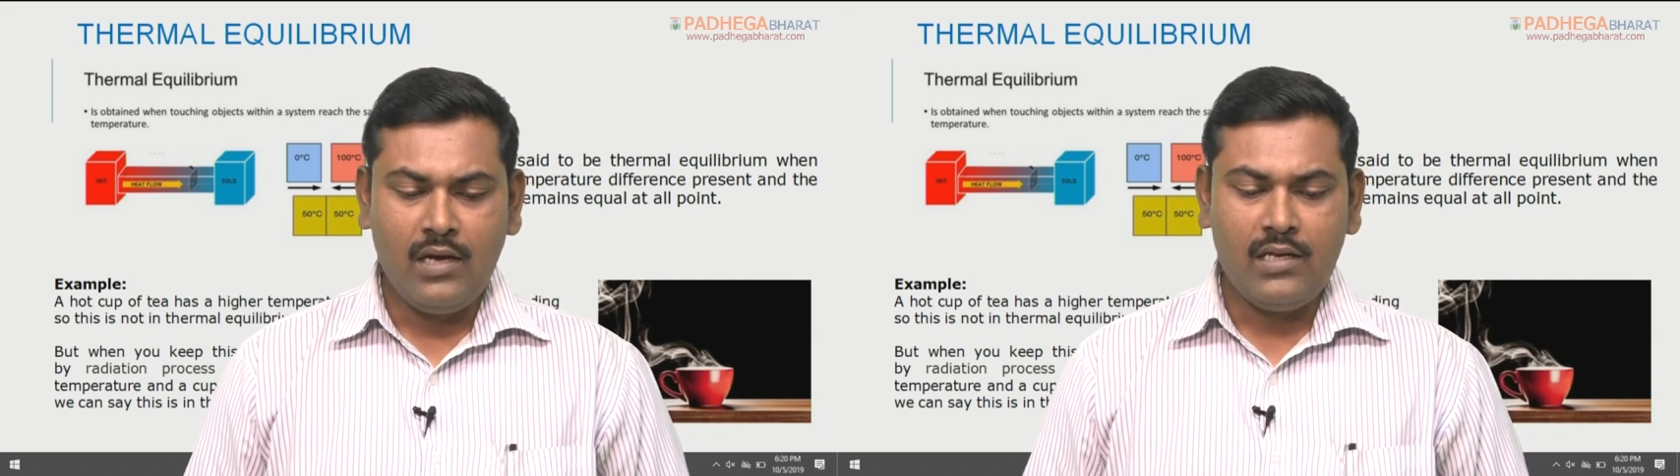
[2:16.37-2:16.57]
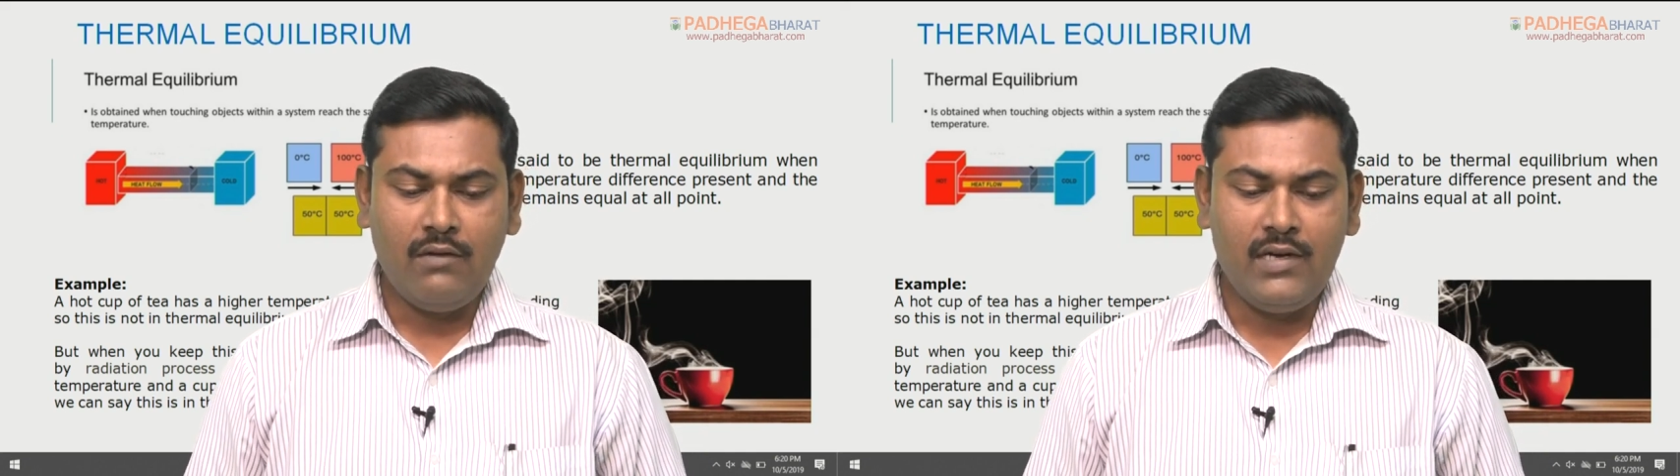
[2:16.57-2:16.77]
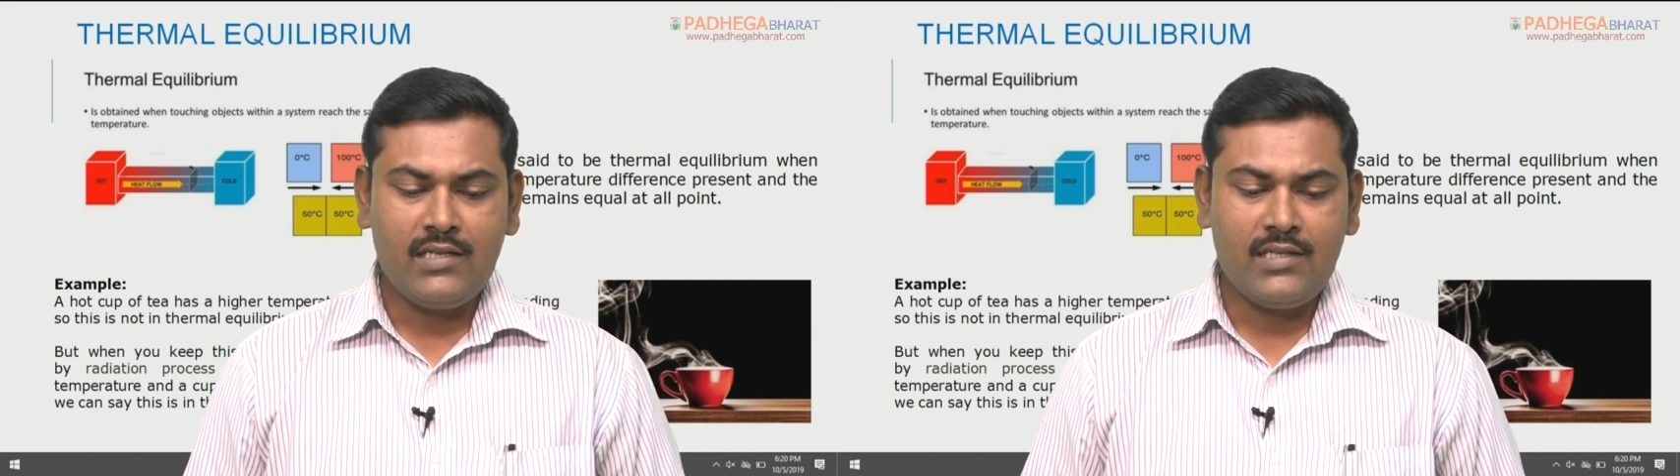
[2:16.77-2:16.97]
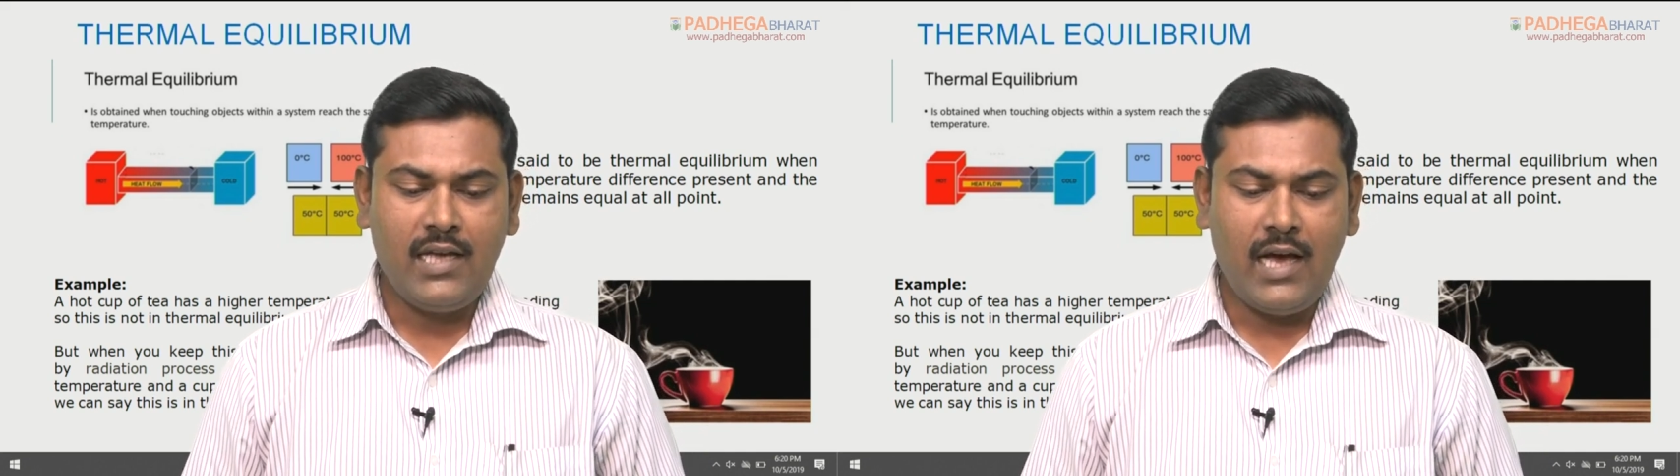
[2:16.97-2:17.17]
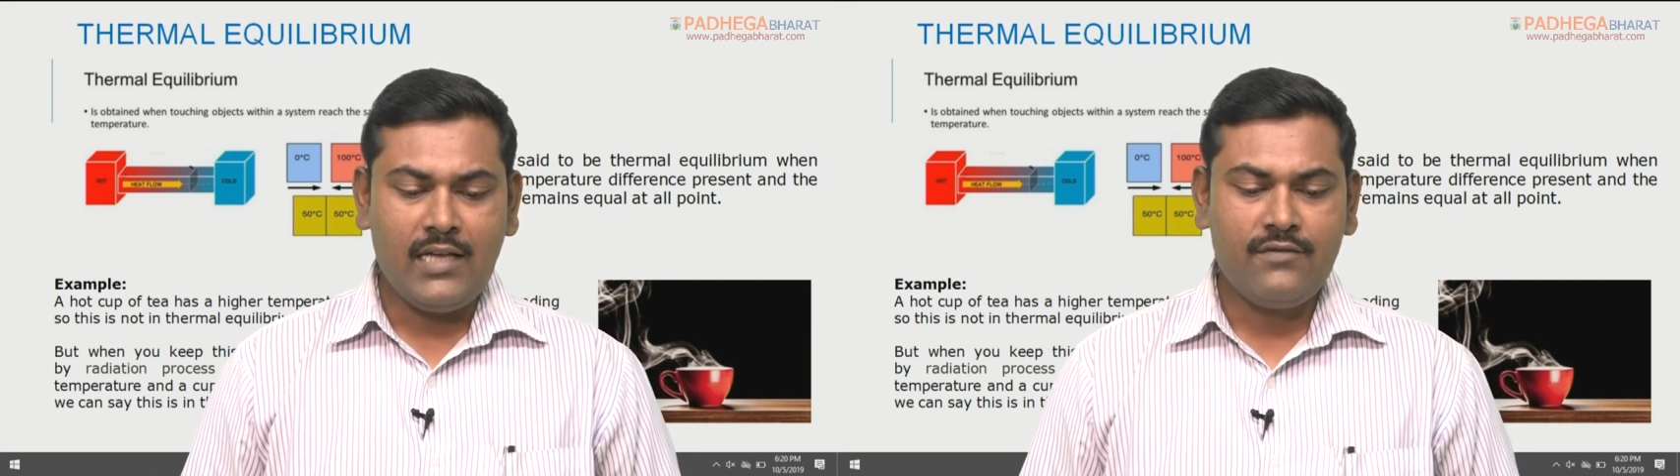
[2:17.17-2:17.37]
Now, let us say,
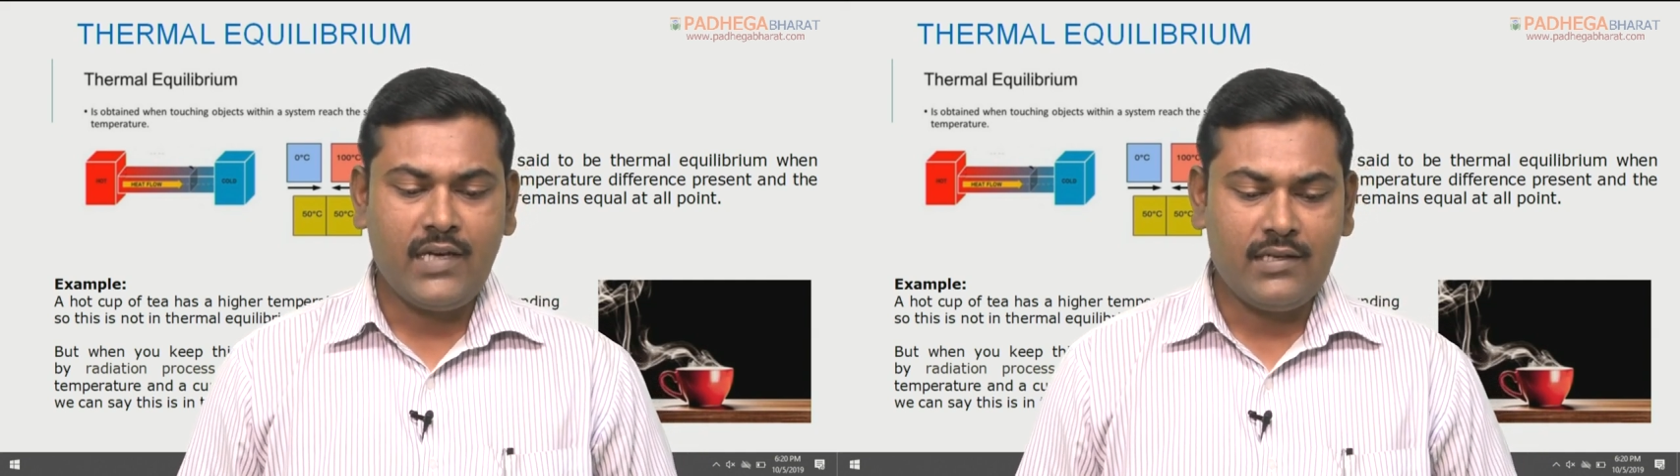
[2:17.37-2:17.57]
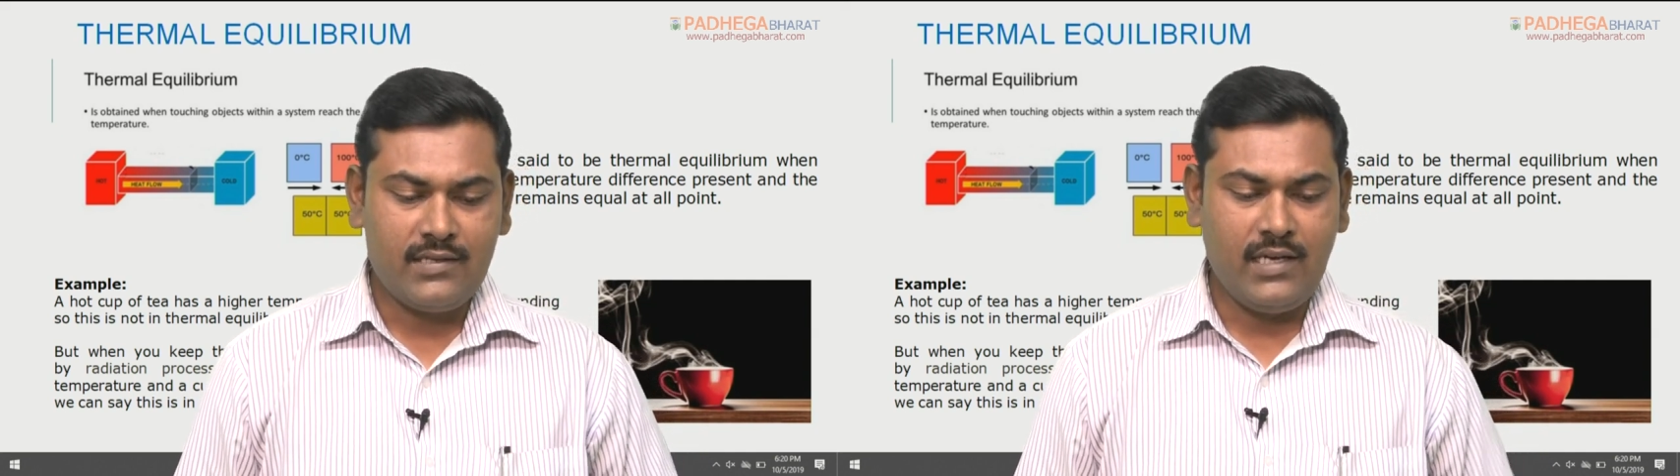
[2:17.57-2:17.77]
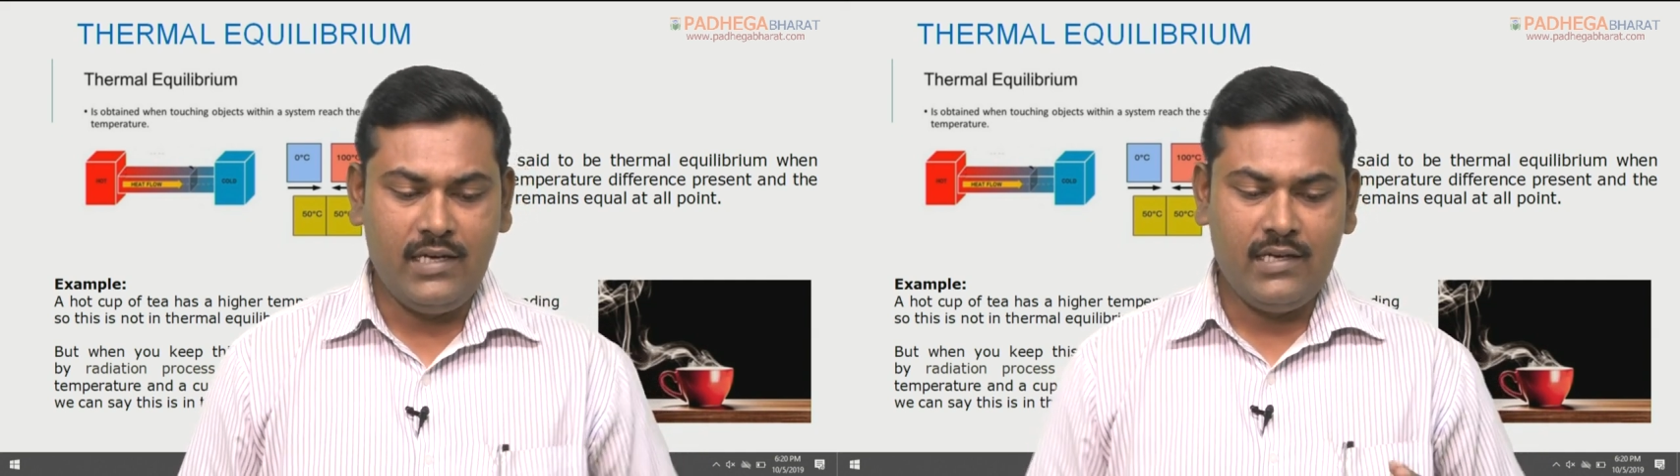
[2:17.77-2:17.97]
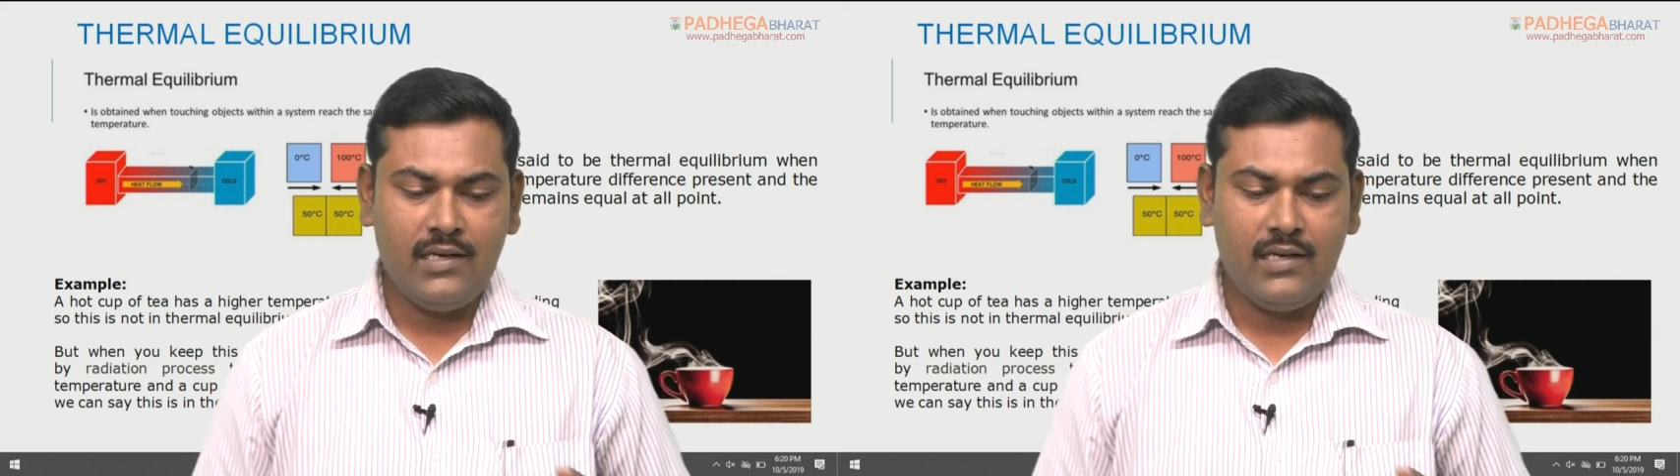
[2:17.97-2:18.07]
as we can see,